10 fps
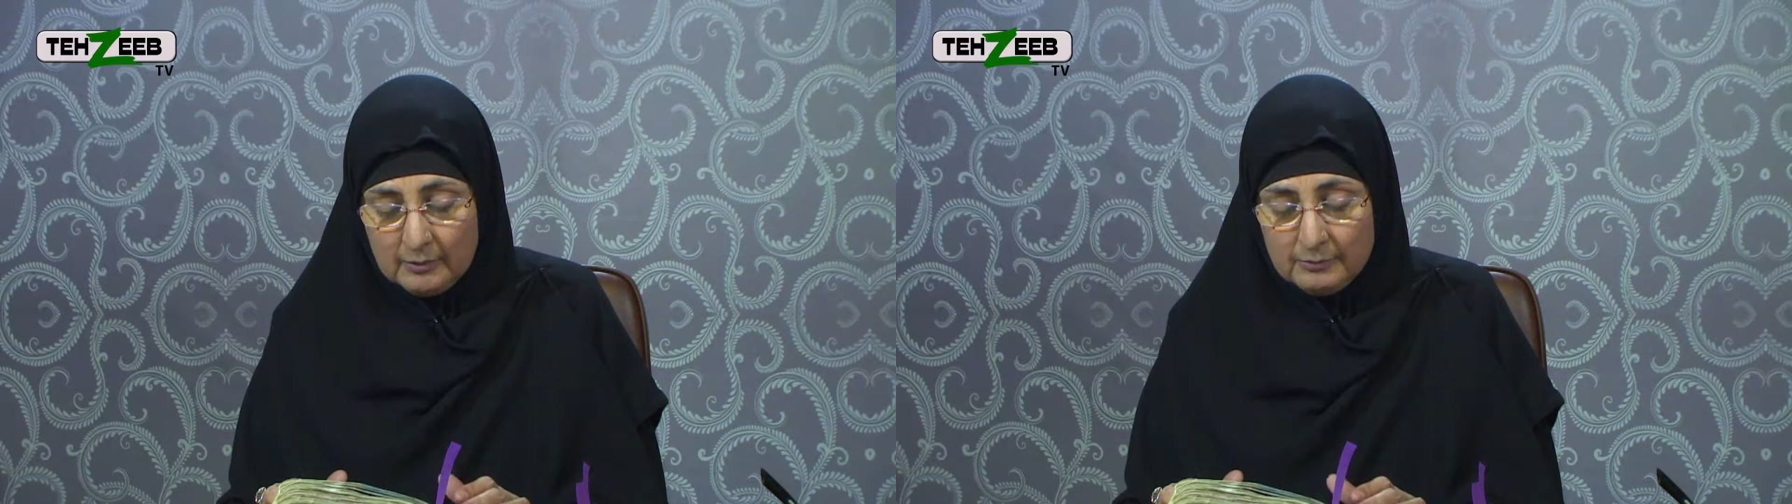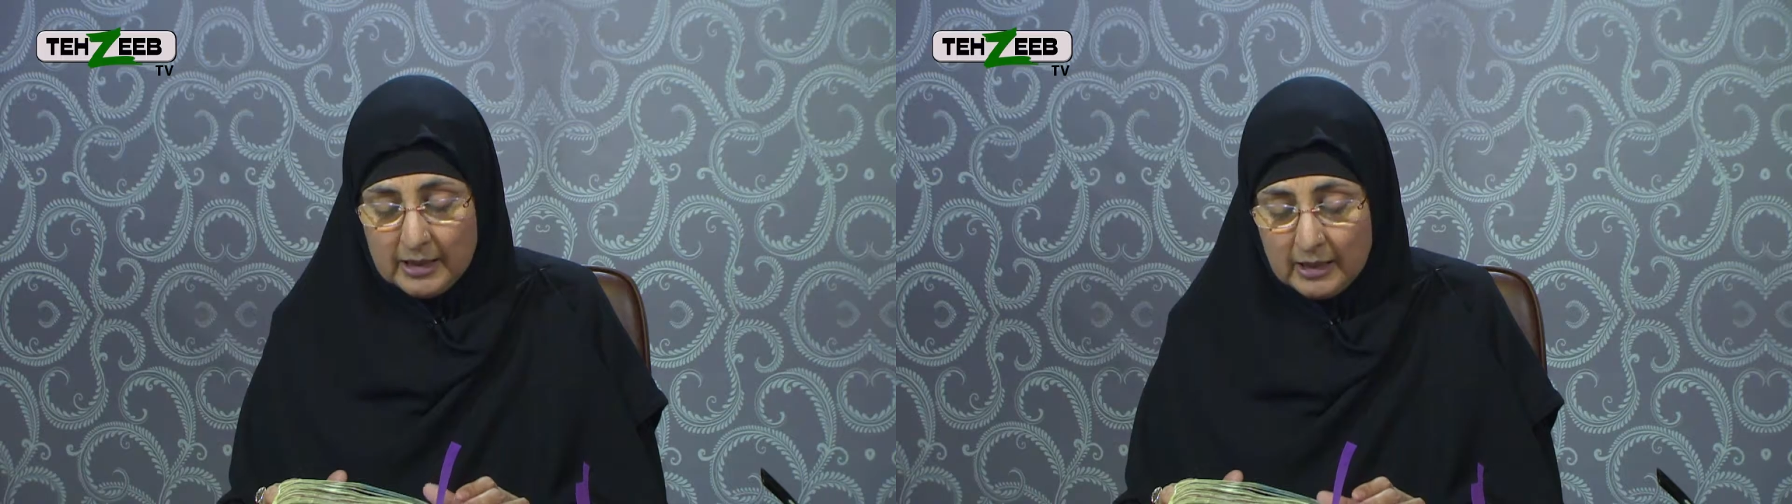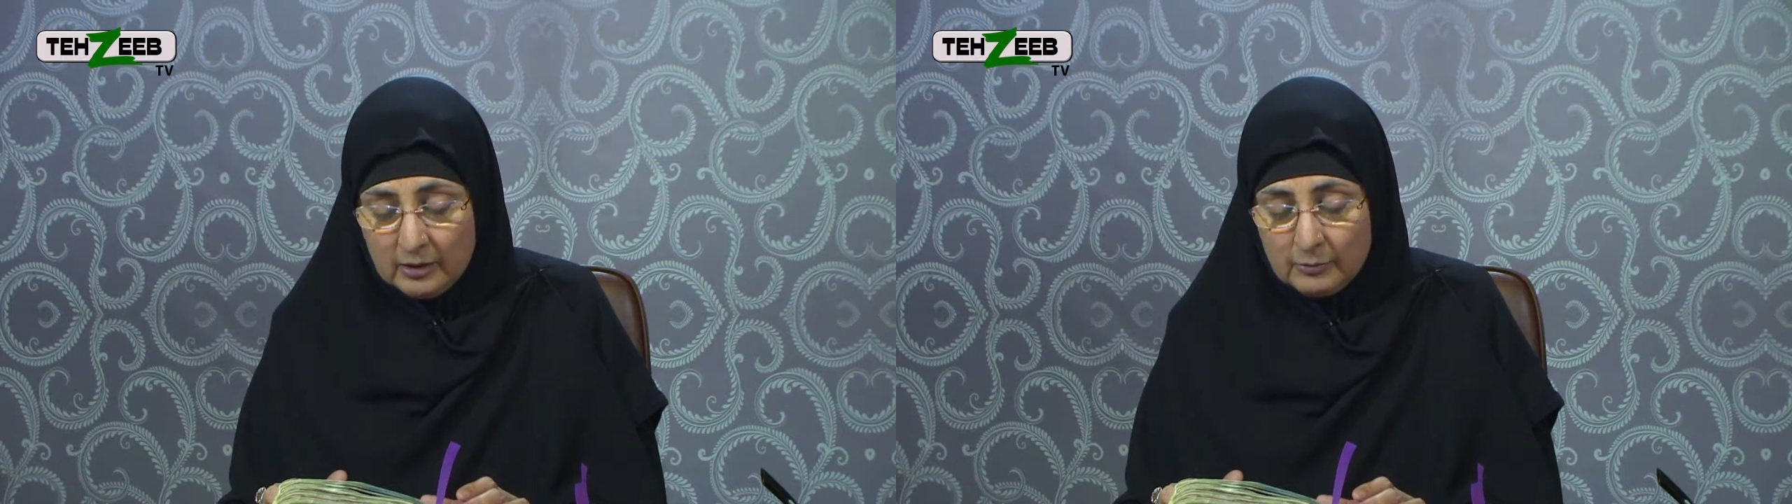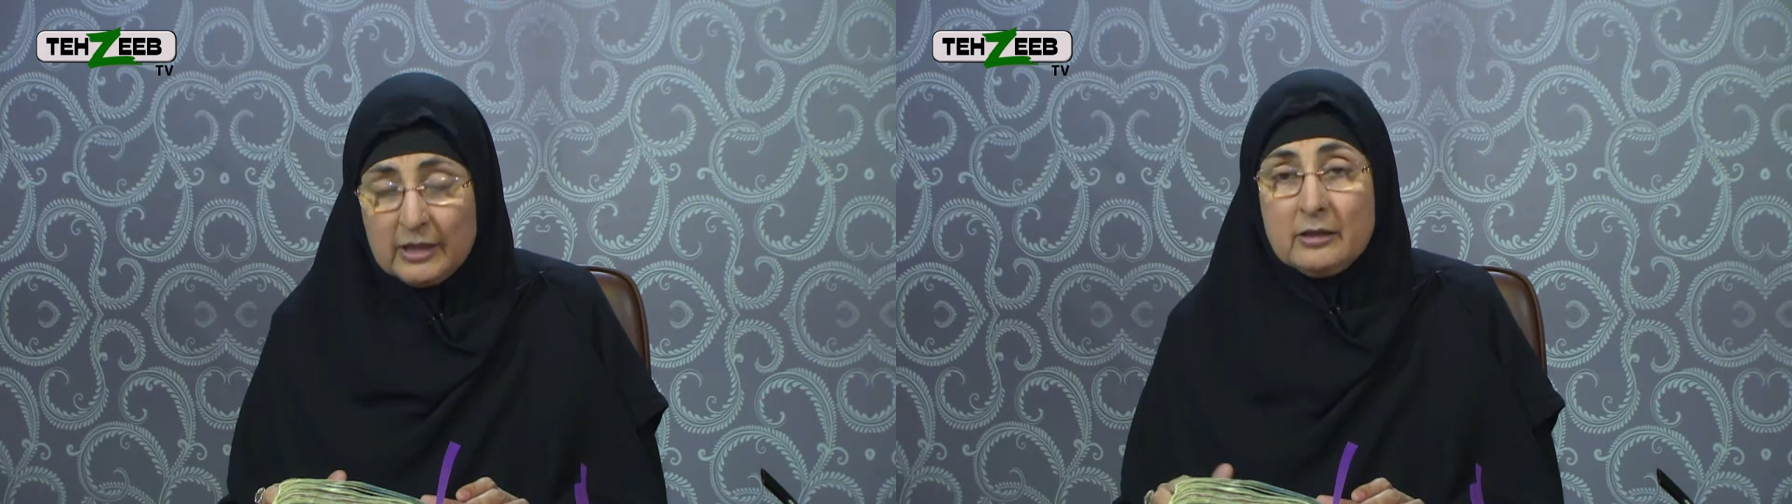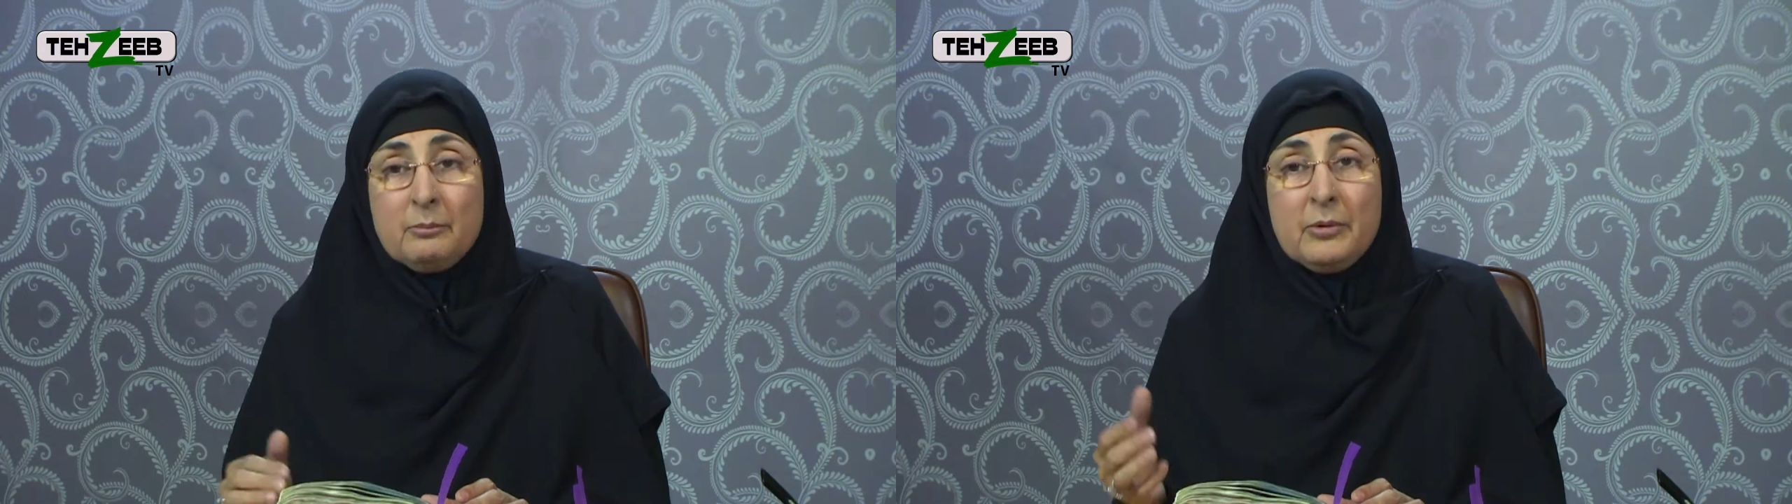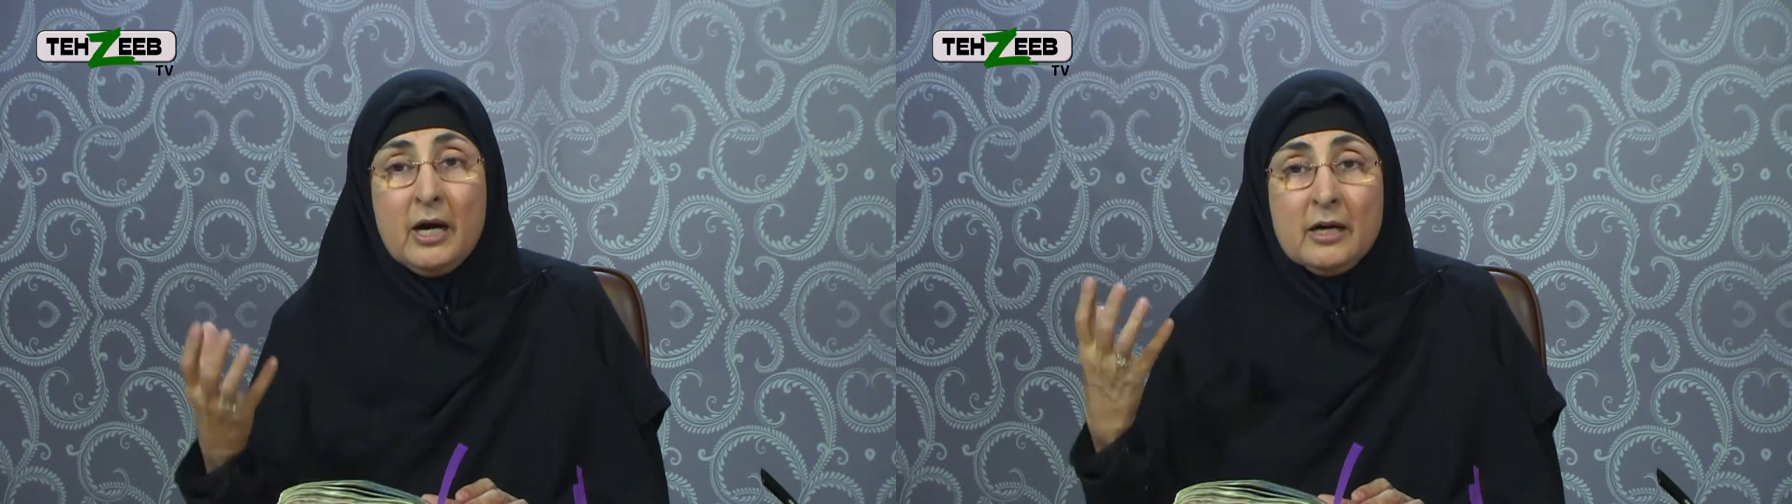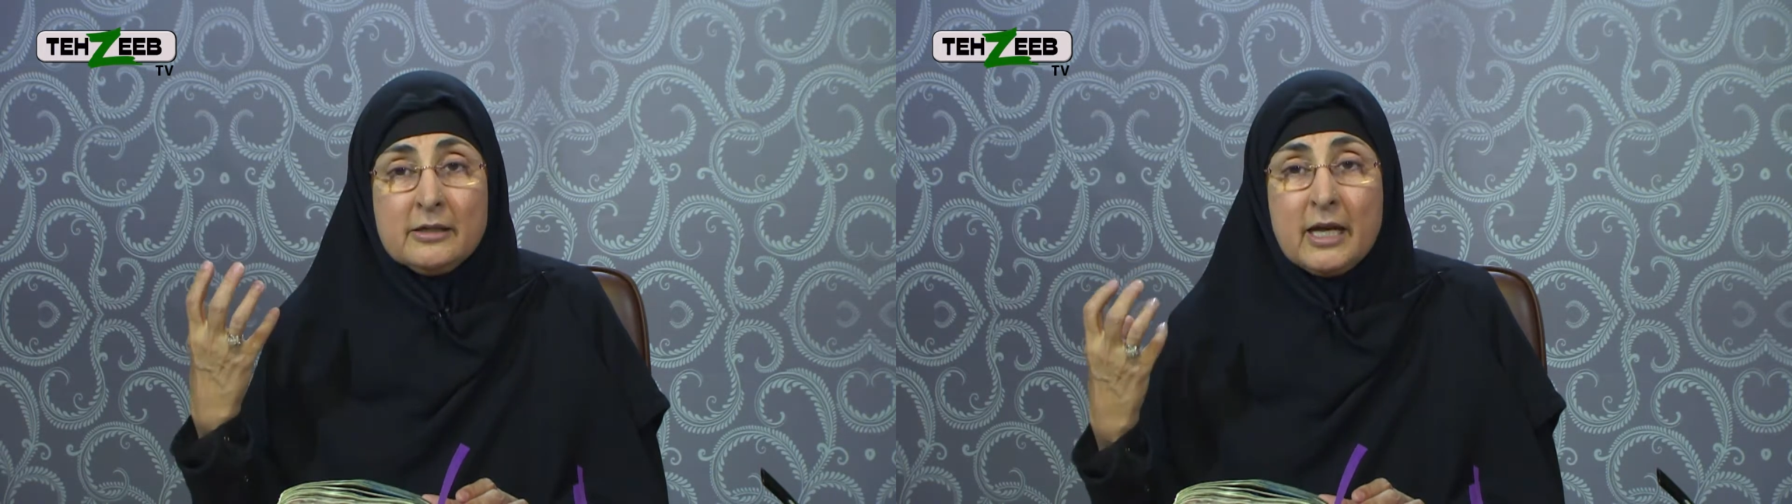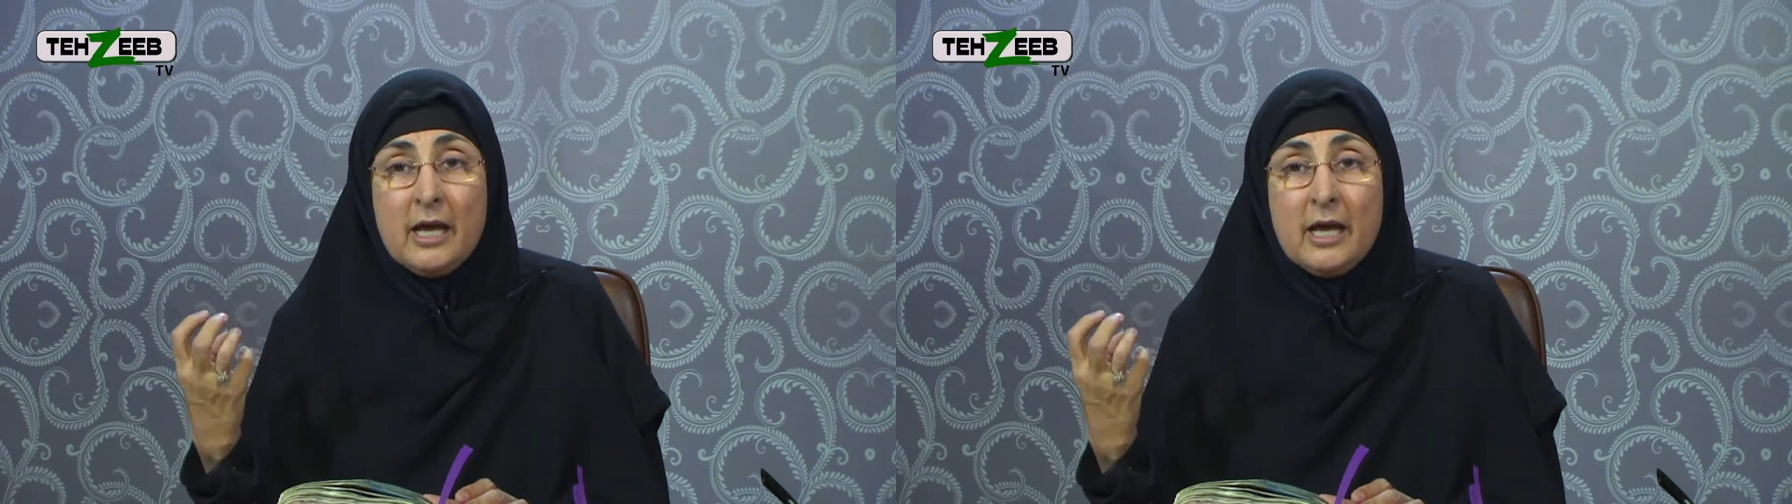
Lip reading: Meaning when the burnt